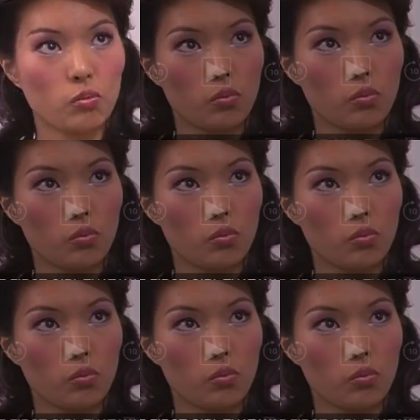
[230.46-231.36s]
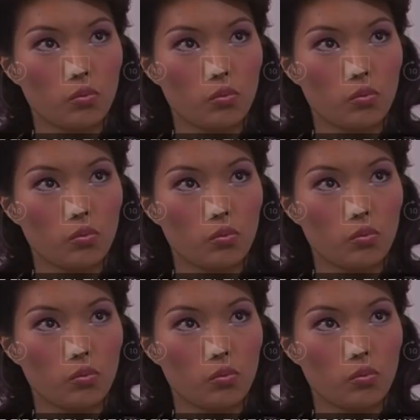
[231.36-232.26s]

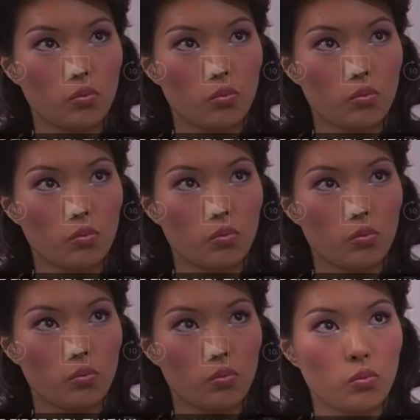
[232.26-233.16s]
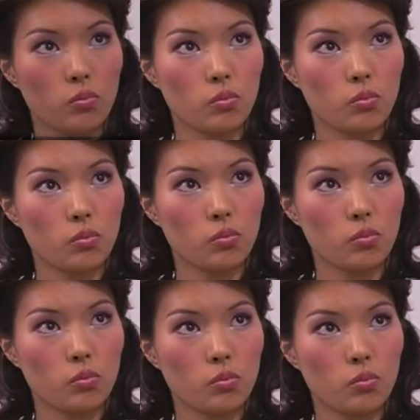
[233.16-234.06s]

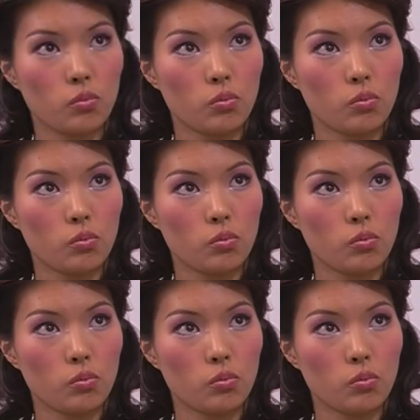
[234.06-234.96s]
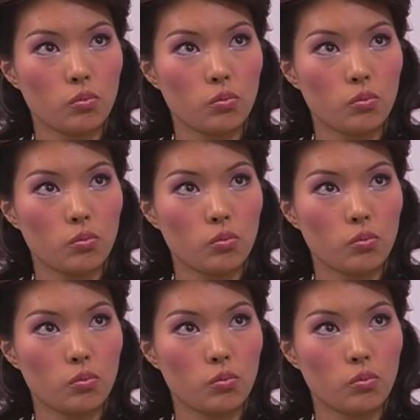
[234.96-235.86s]

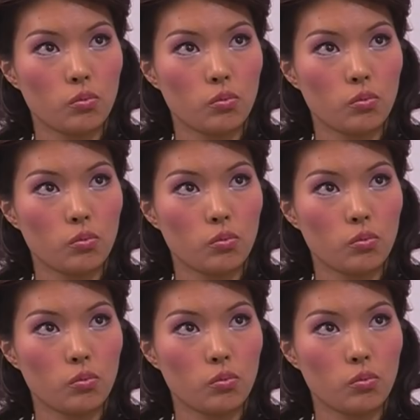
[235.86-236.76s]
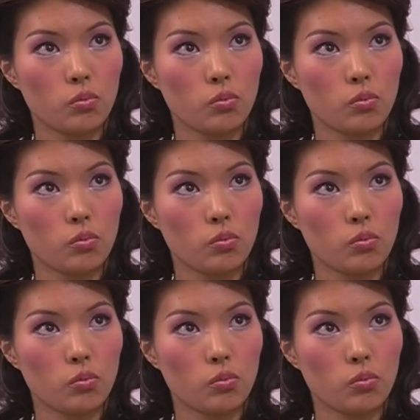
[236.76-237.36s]
[no speech]